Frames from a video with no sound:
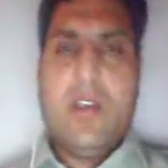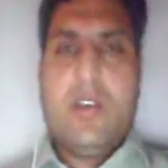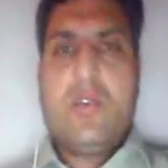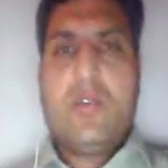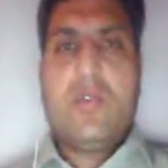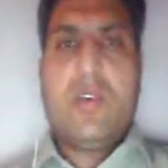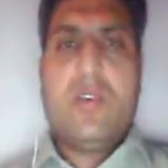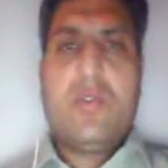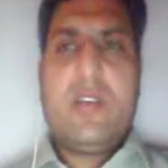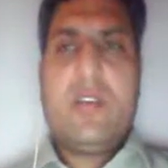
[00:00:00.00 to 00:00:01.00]
So total
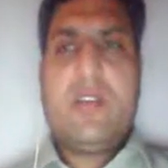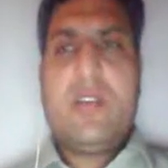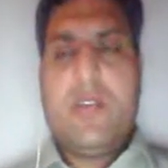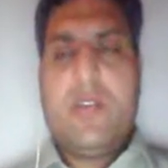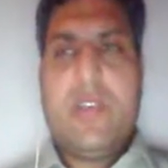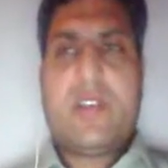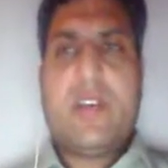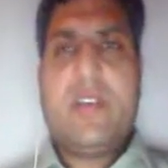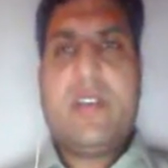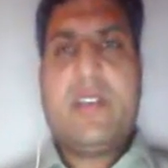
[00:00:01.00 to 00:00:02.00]
doses in the
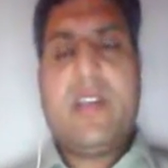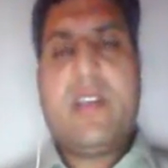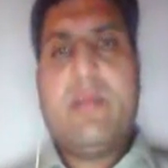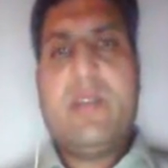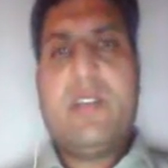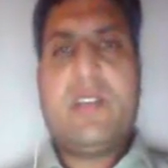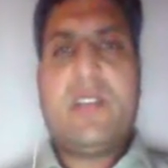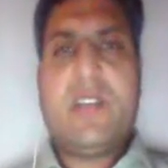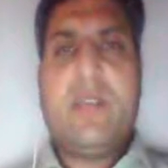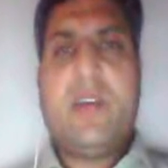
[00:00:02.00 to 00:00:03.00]
Western, yes, they recommend just
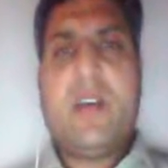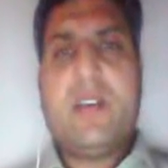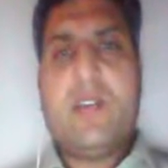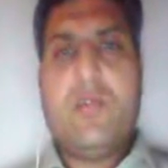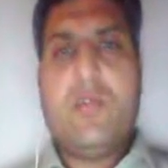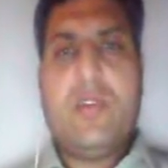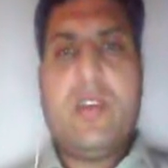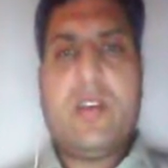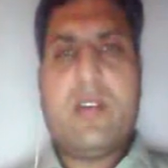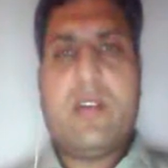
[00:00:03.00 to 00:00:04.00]
3 because
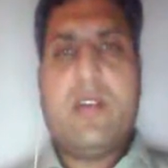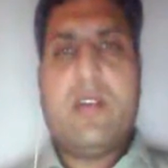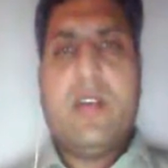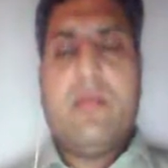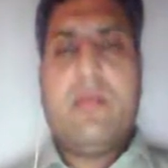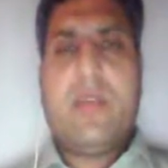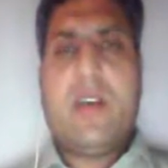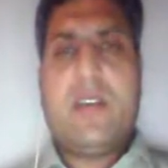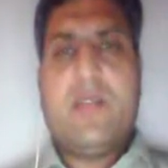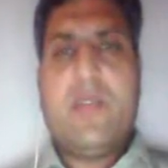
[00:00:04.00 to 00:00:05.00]

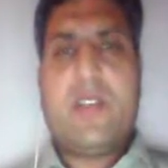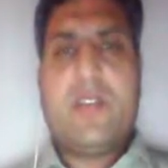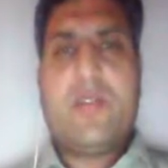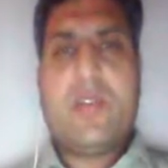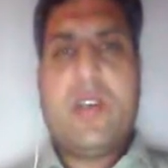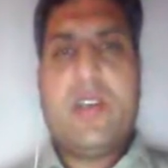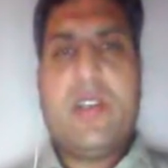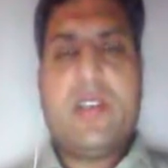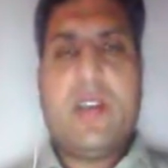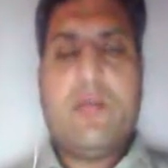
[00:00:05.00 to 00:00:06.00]
because the Western society
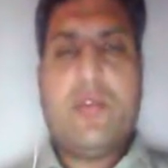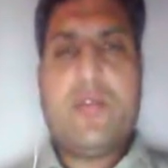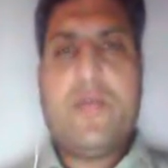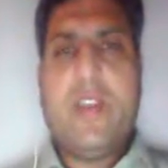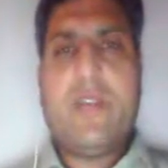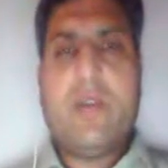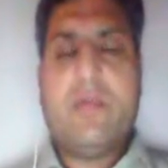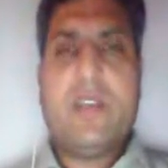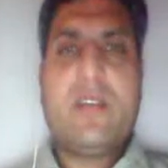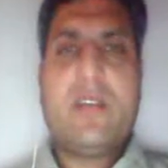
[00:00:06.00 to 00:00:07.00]
is almost free from
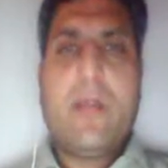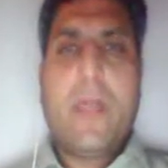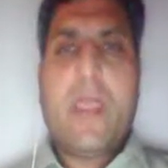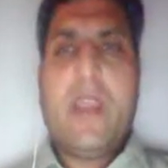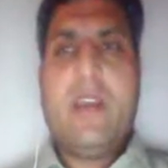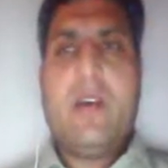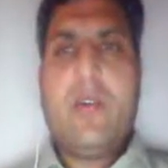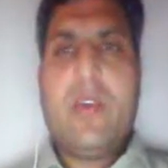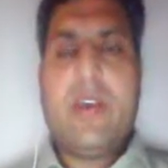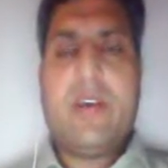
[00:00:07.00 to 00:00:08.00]
this. Anyhow,
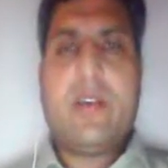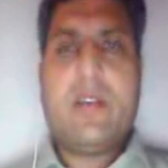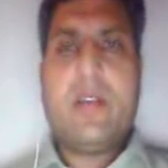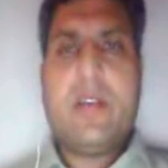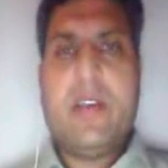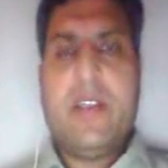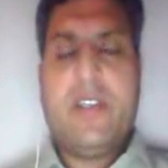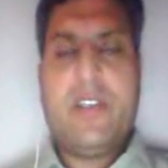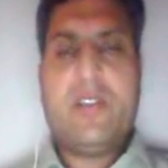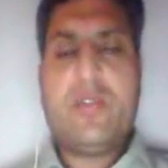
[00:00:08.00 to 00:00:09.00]
here in
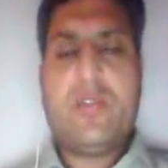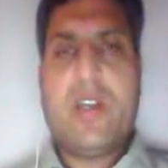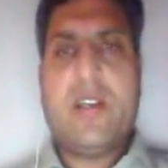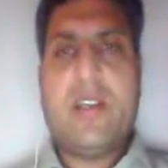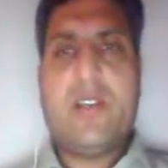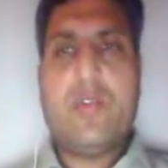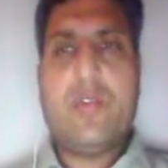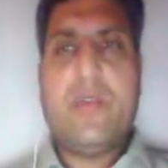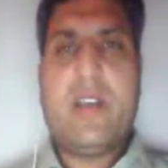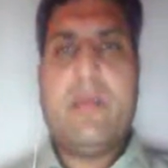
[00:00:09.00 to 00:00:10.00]
Indian society it should
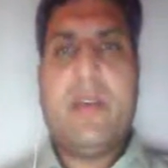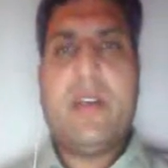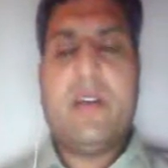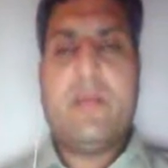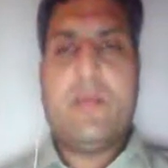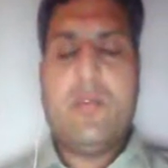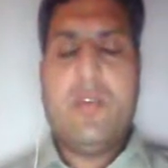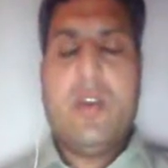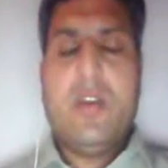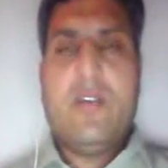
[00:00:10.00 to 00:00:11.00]
be recommended up to
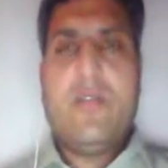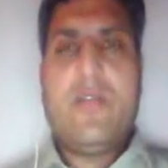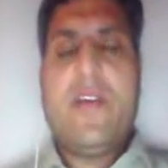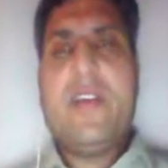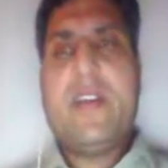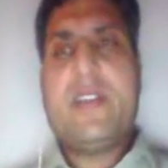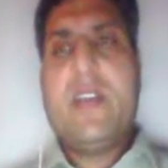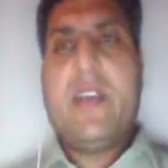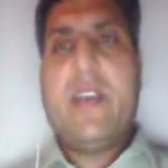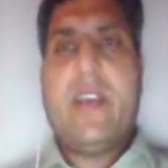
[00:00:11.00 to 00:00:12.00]
5 years,
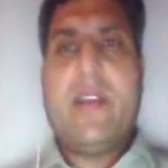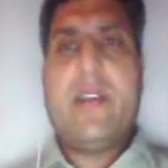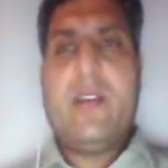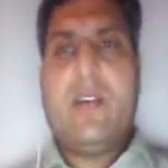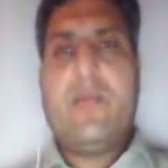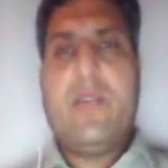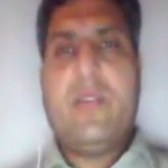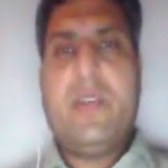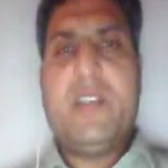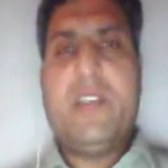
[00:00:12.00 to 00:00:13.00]
and along
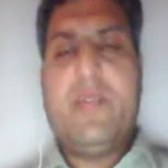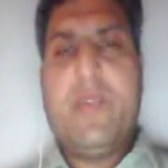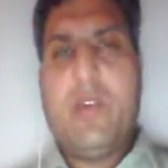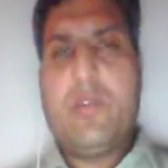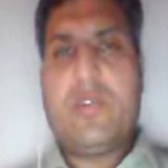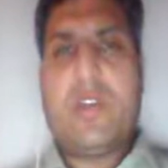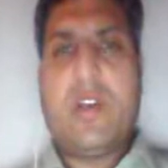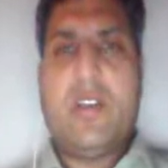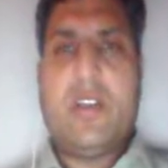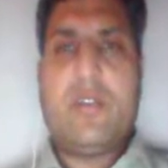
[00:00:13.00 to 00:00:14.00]
with BCG we have to
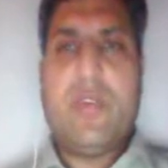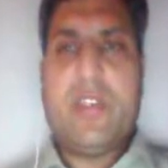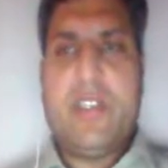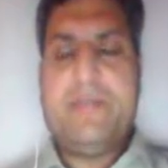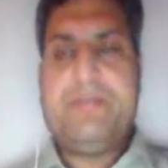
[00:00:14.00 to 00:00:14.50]
start this vaccine.